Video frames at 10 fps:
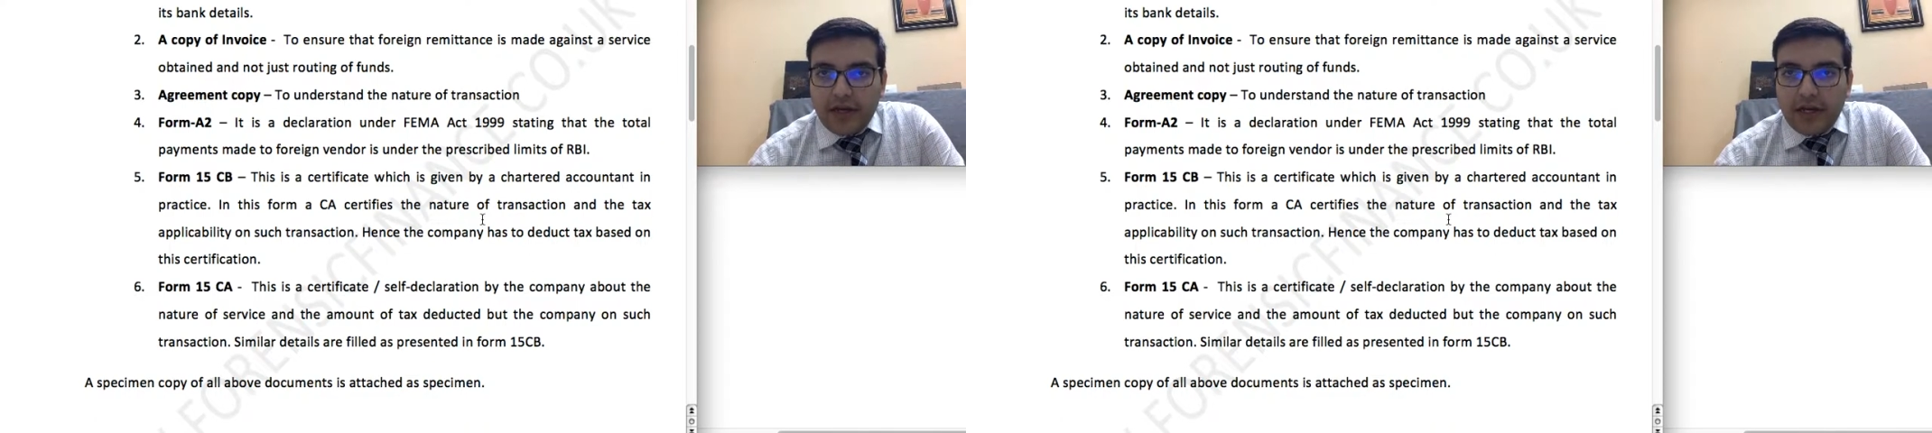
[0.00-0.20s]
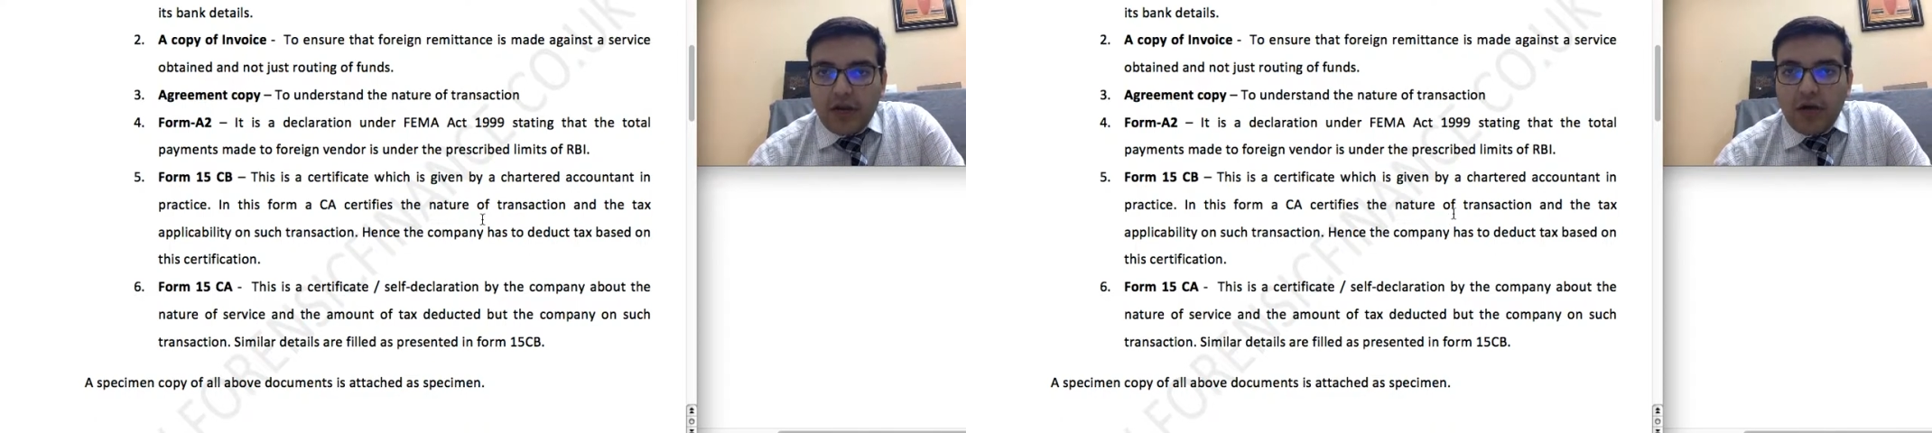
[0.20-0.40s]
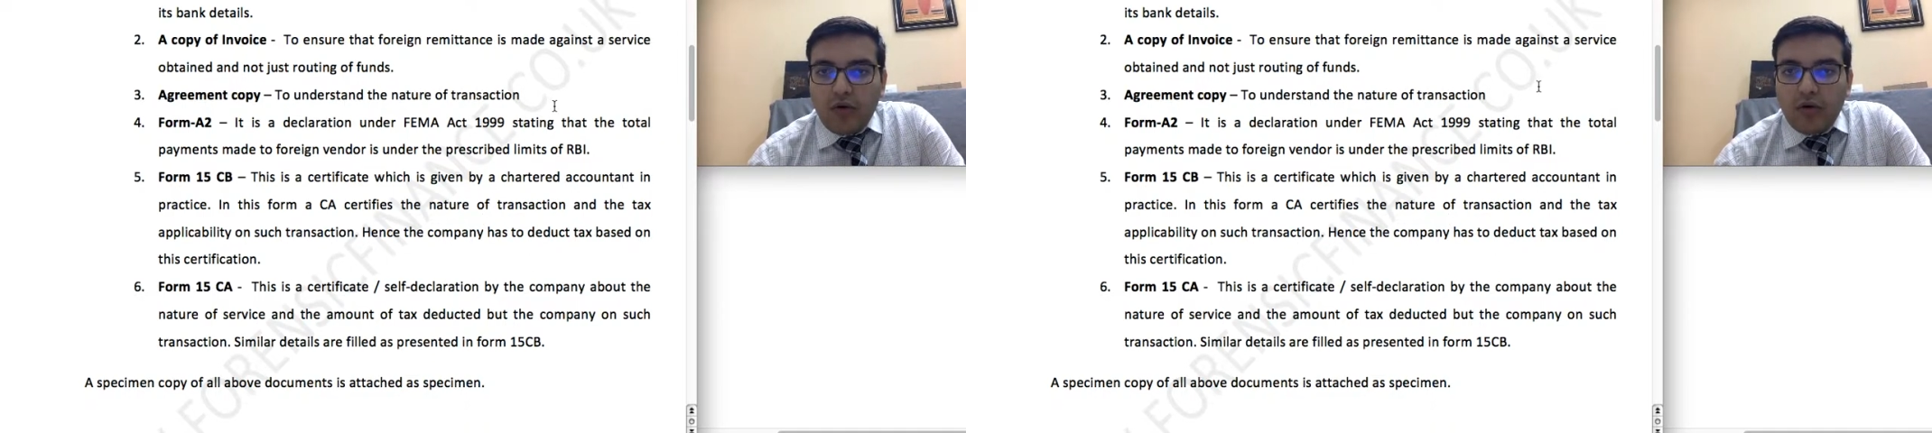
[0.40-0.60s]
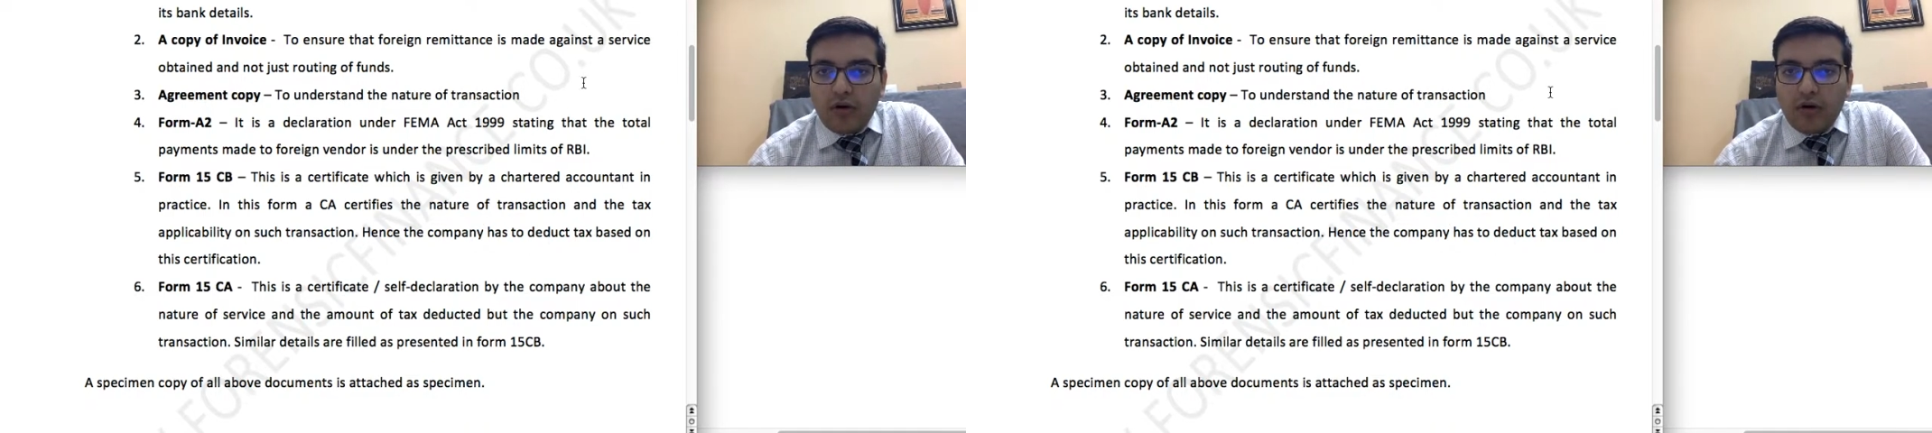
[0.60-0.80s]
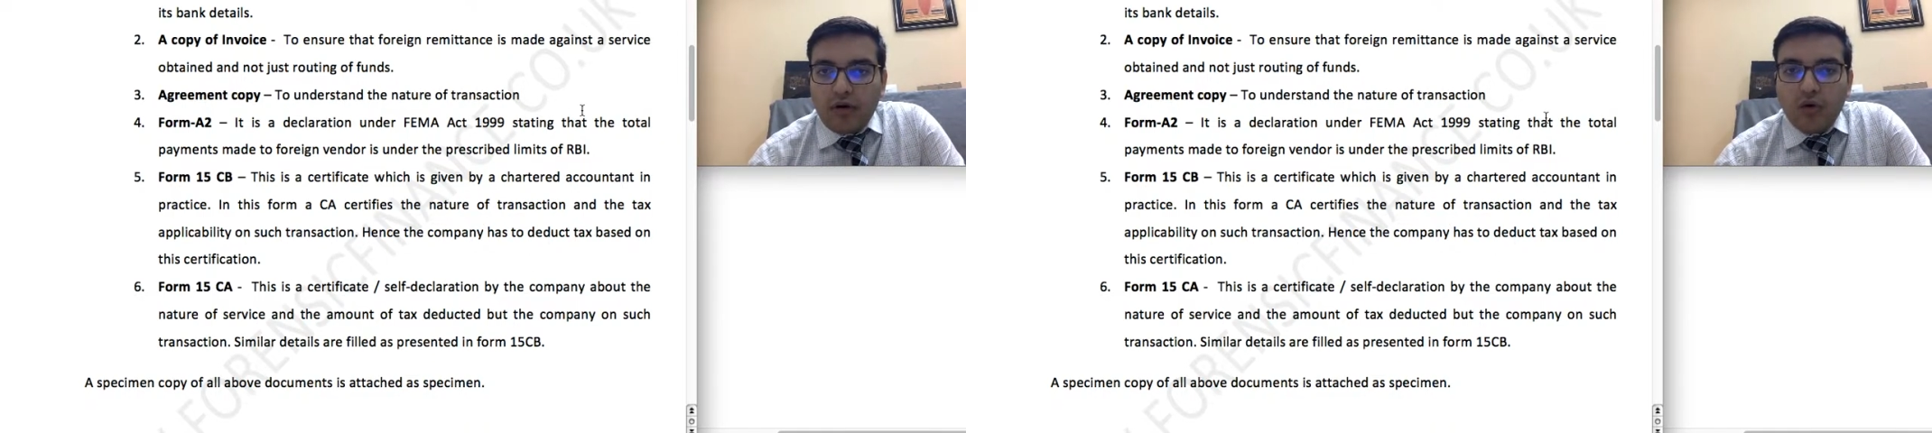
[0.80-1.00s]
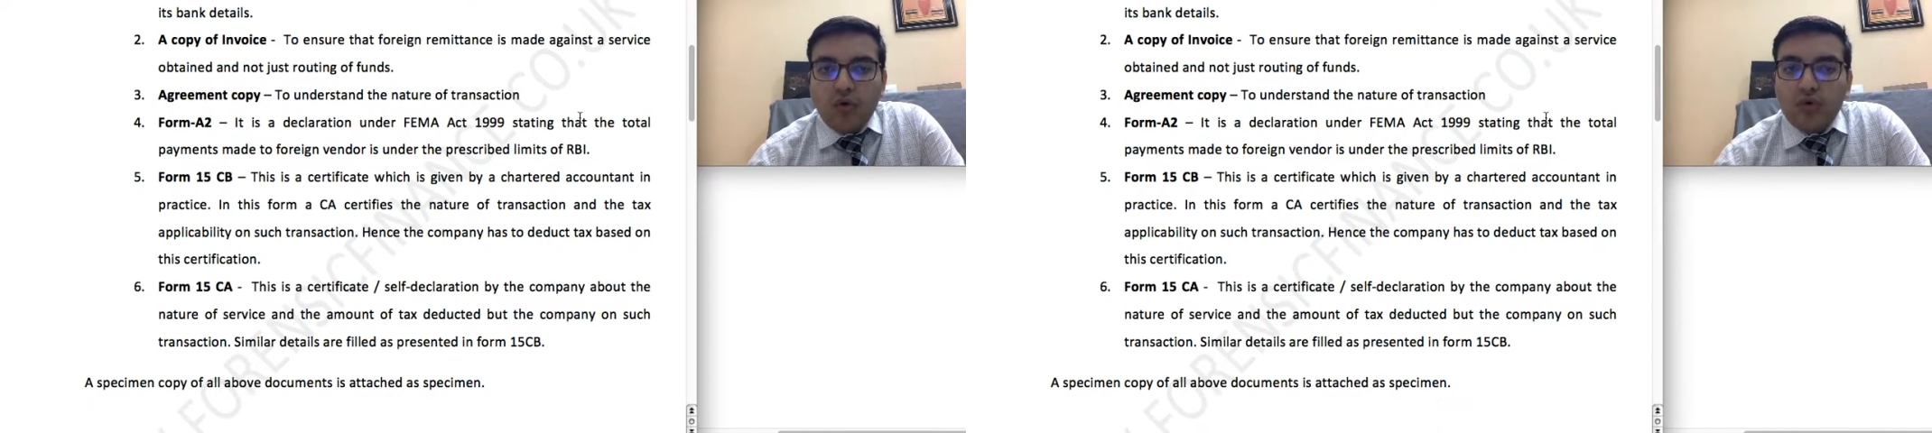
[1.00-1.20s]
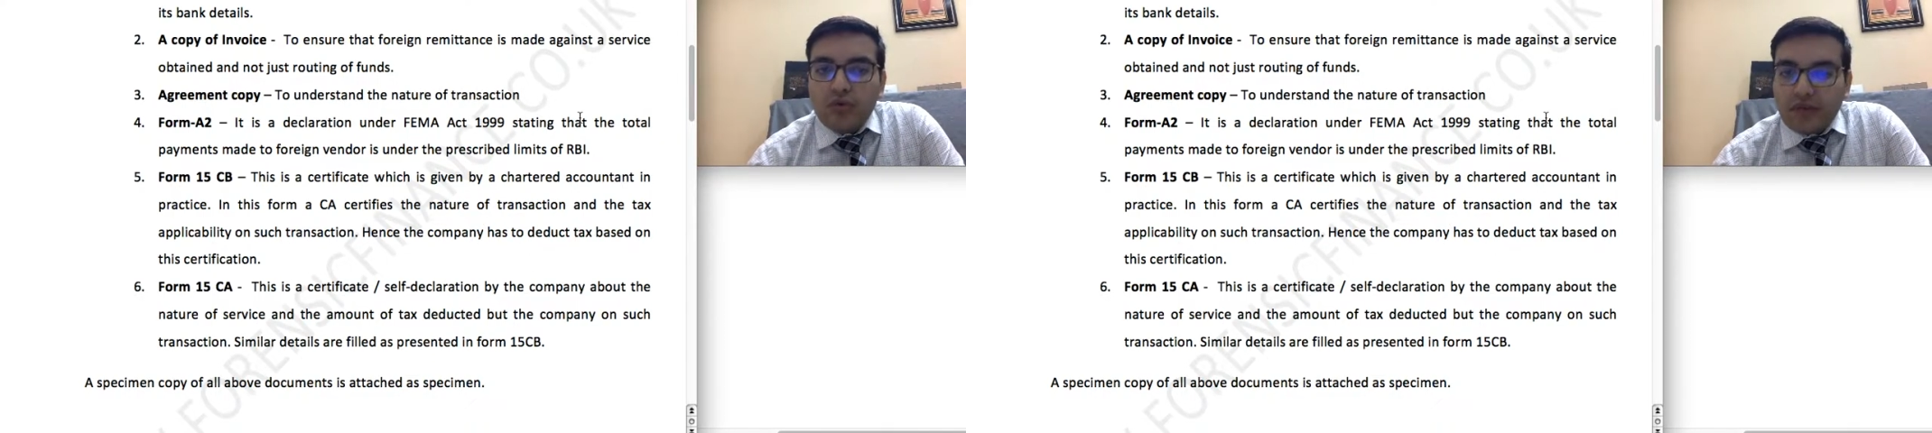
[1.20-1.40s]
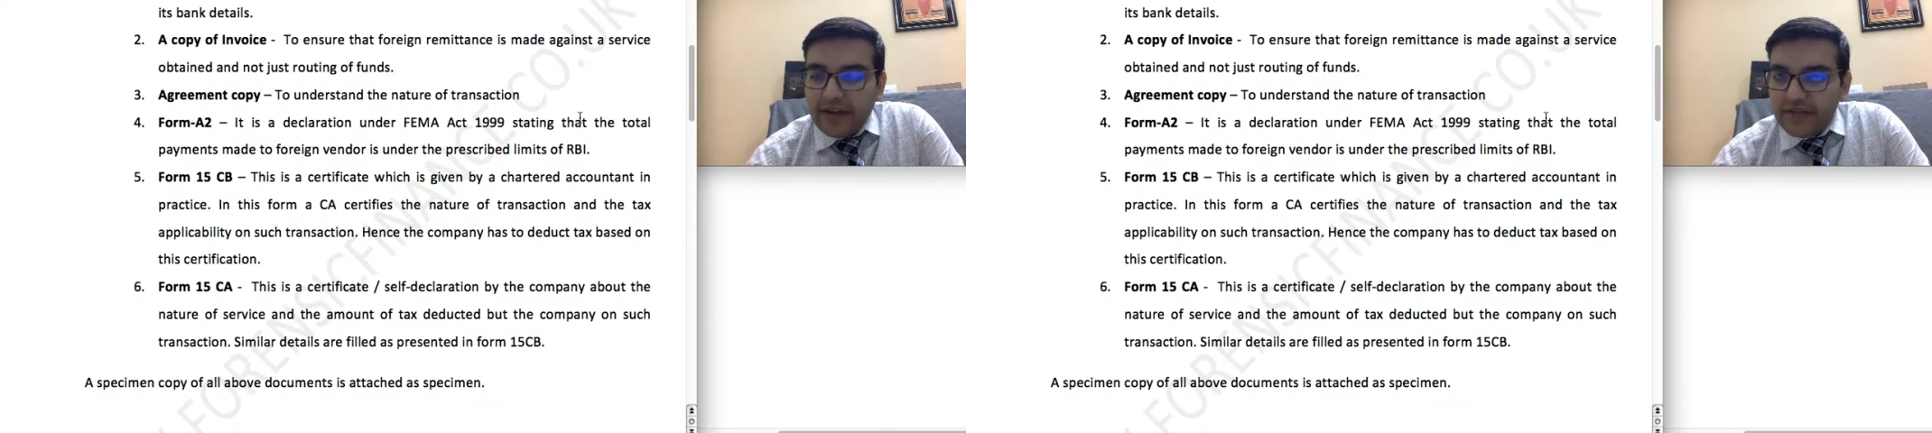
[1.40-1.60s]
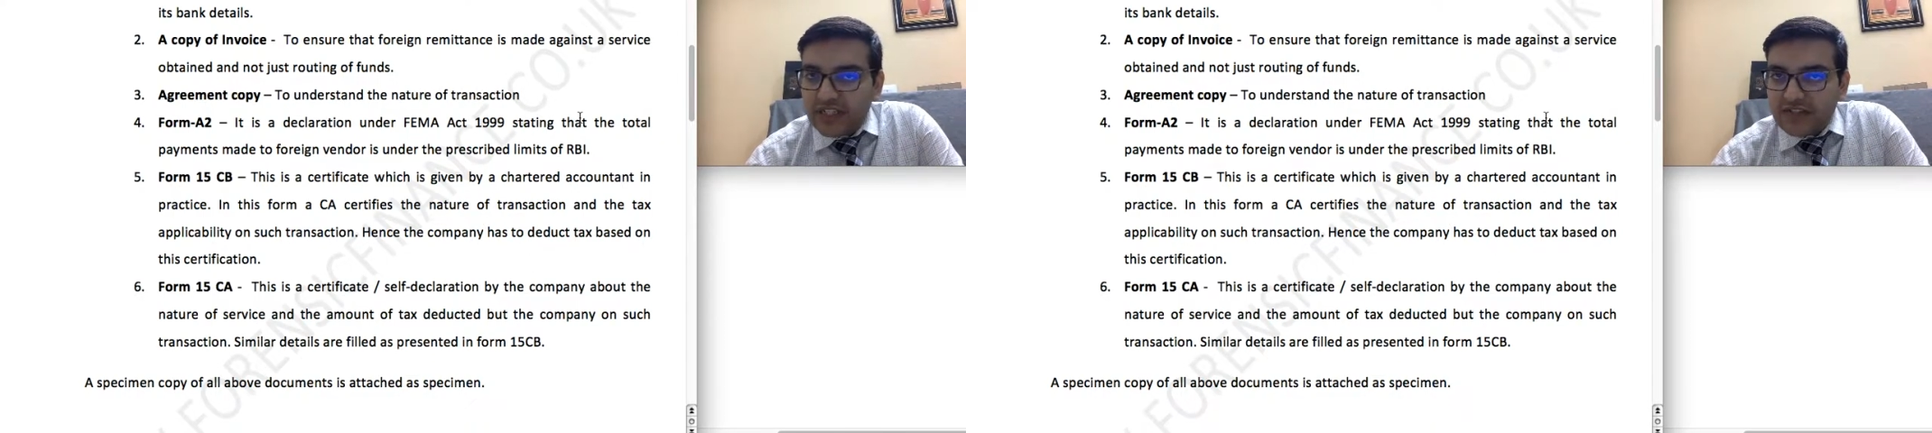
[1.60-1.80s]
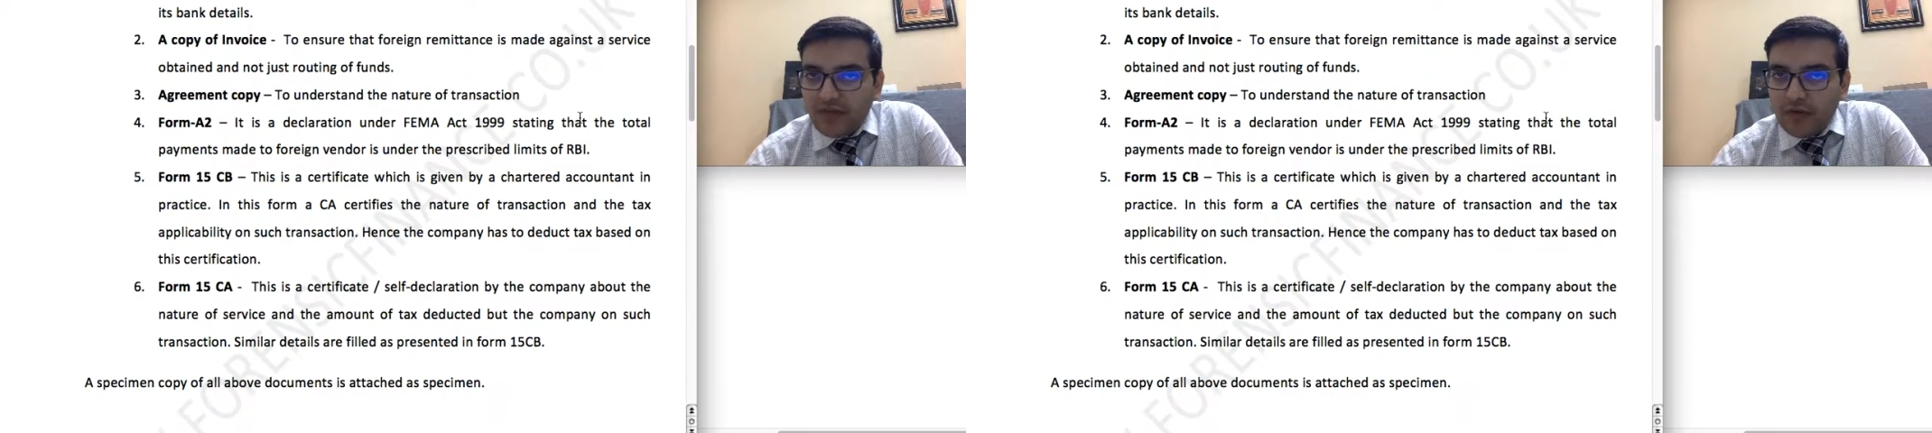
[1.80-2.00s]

Now, who gives this form